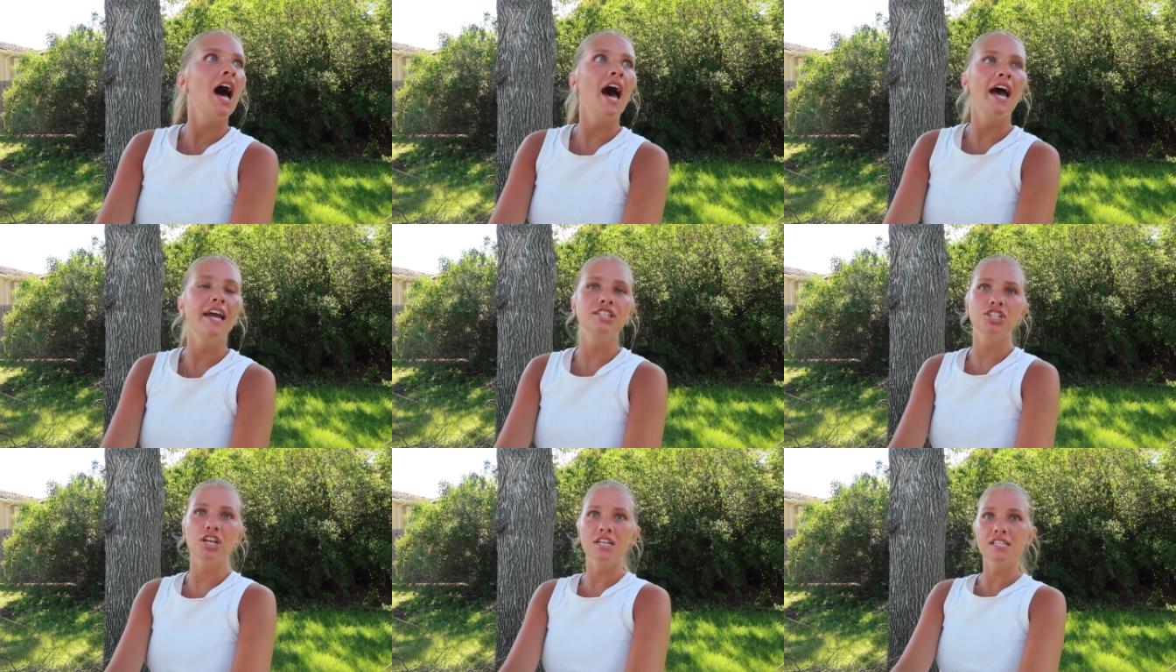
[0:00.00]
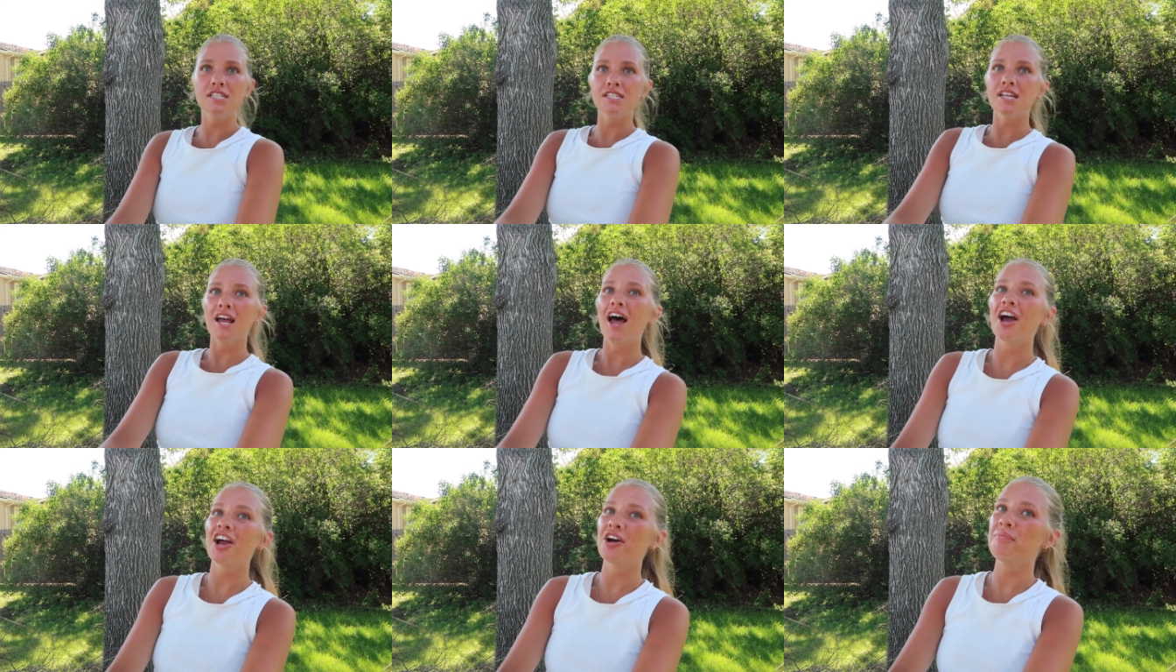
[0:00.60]
I just
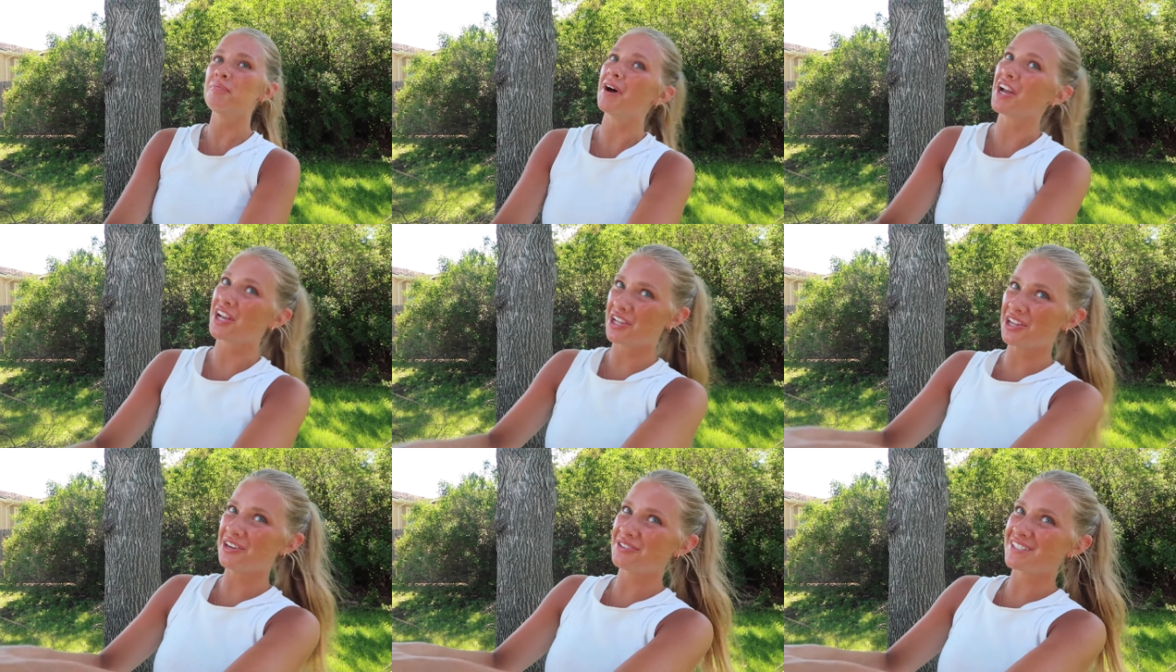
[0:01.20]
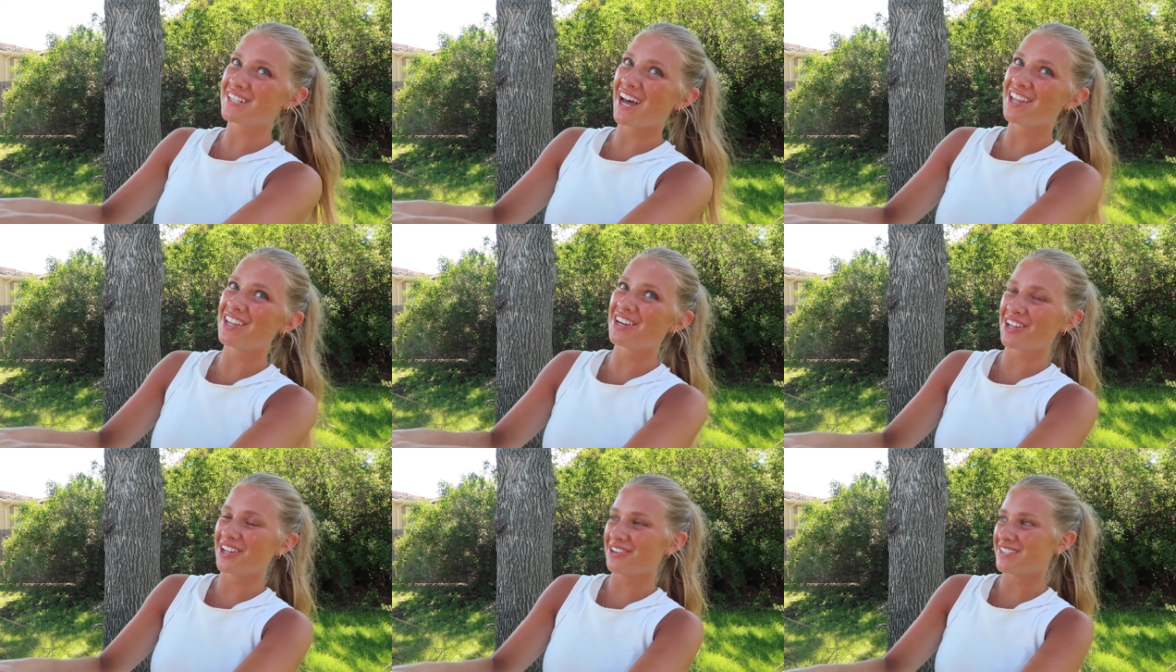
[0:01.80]
hung up my clothes on
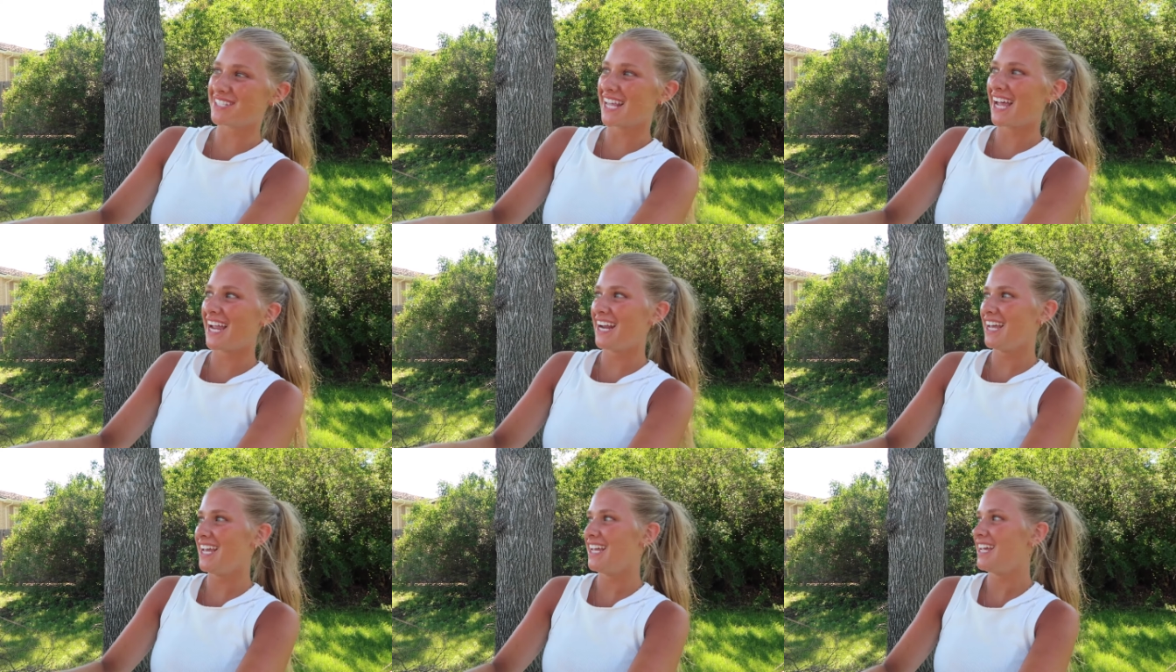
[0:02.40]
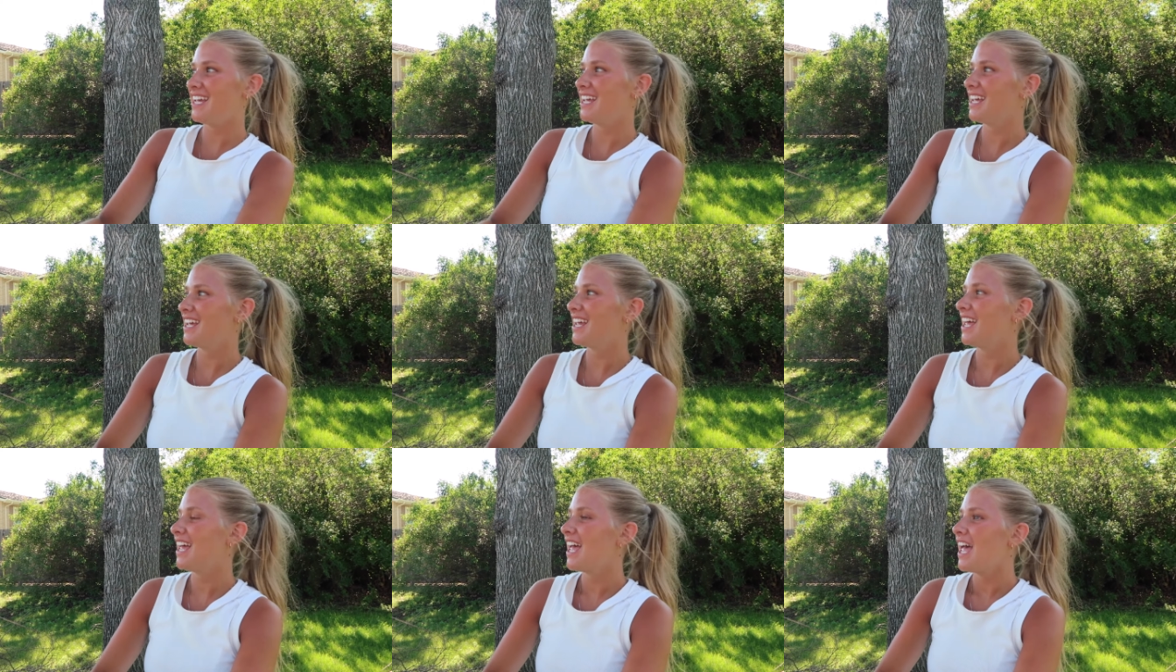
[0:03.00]
the clothesline
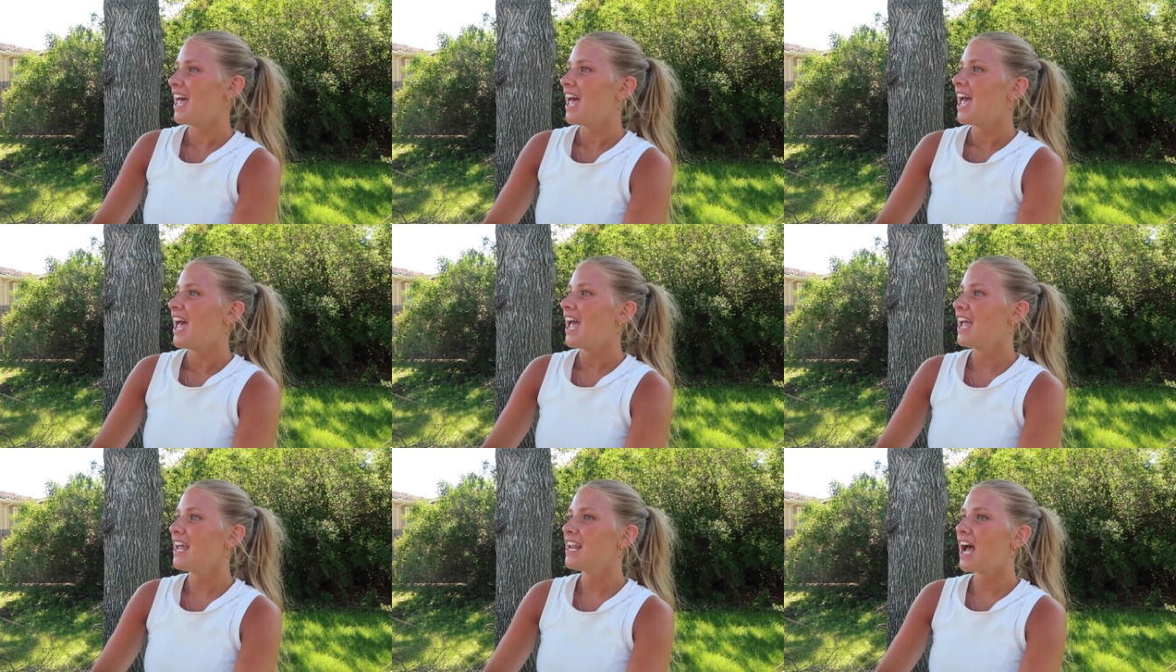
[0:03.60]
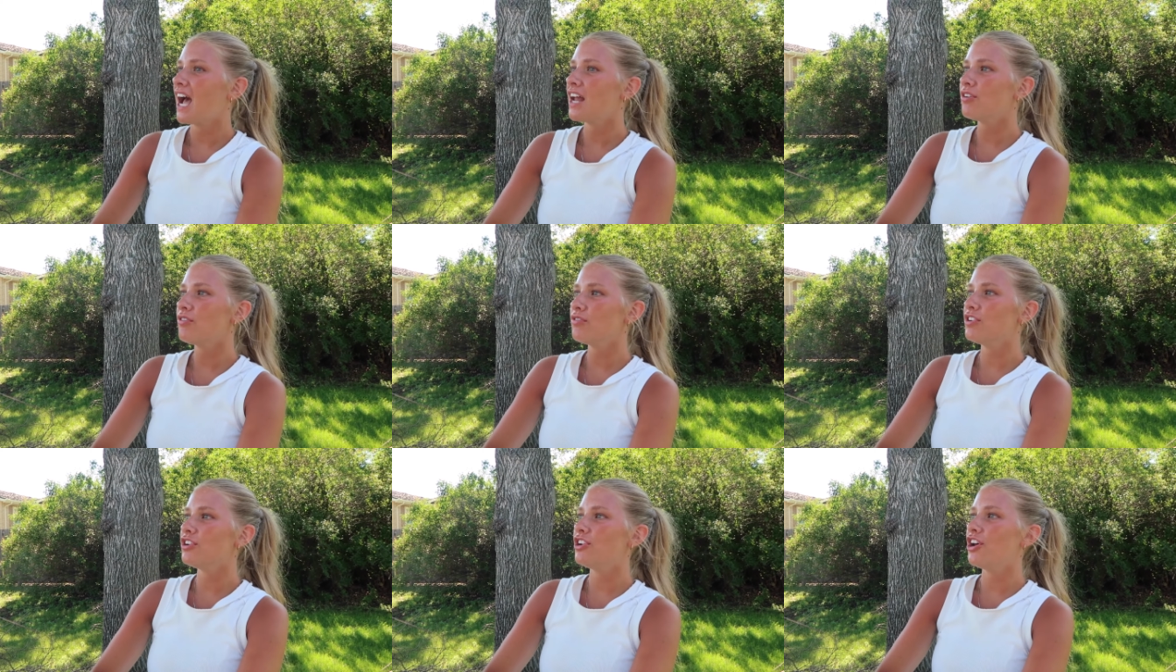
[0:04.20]
and I
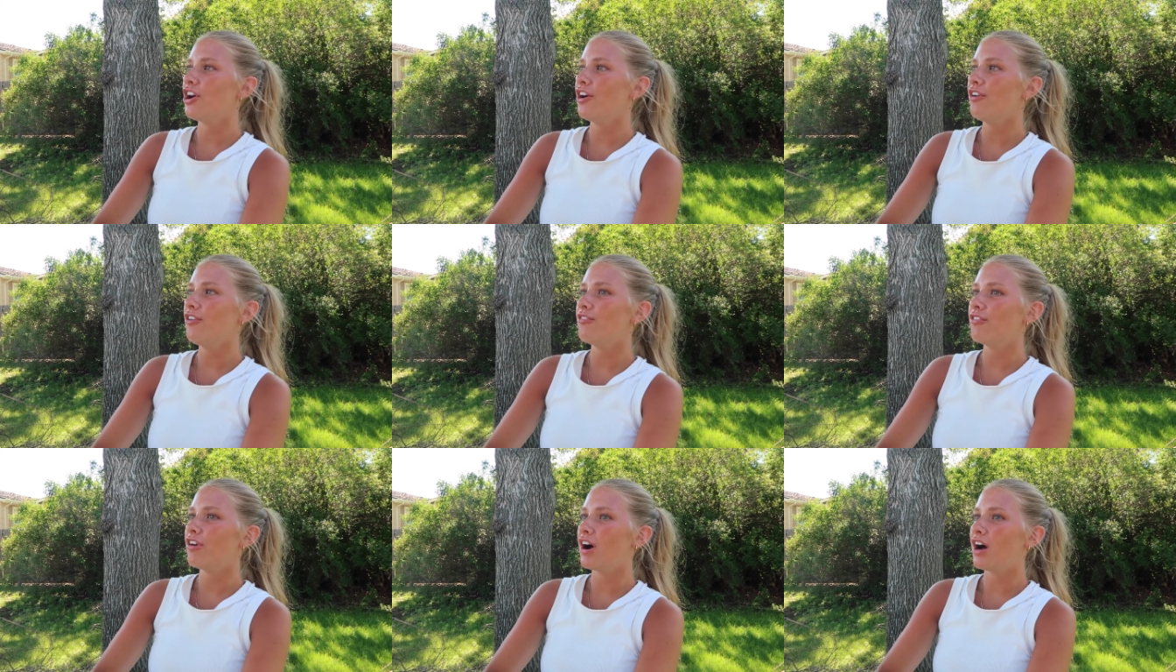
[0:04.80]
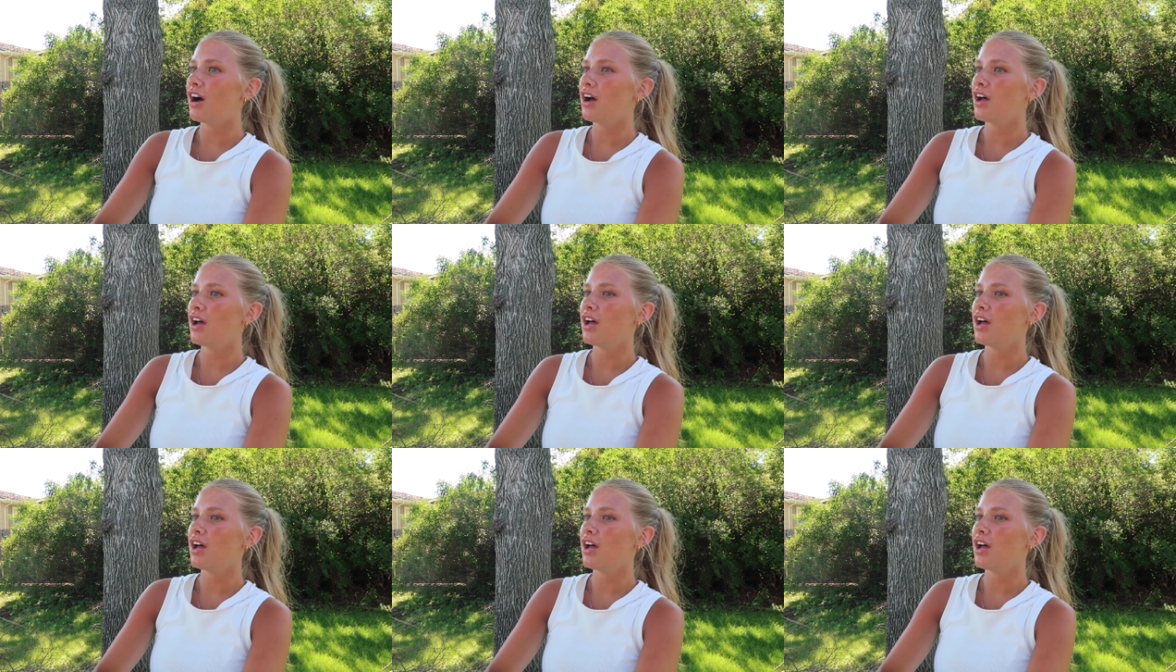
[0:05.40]
don't know,